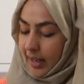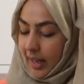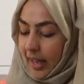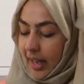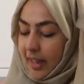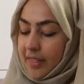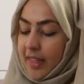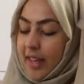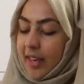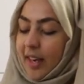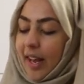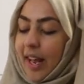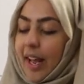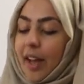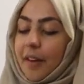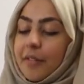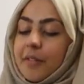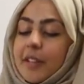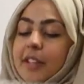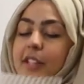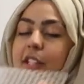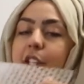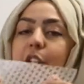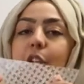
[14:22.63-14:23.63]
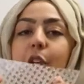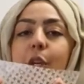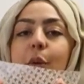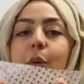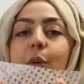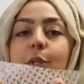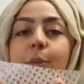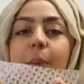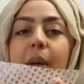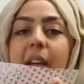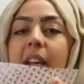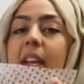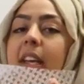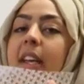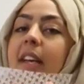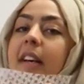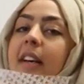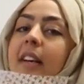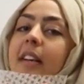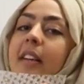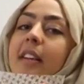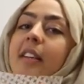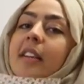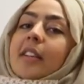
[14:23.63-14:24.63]
And then I have this huge bit
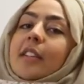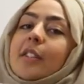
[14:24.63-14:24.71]
here.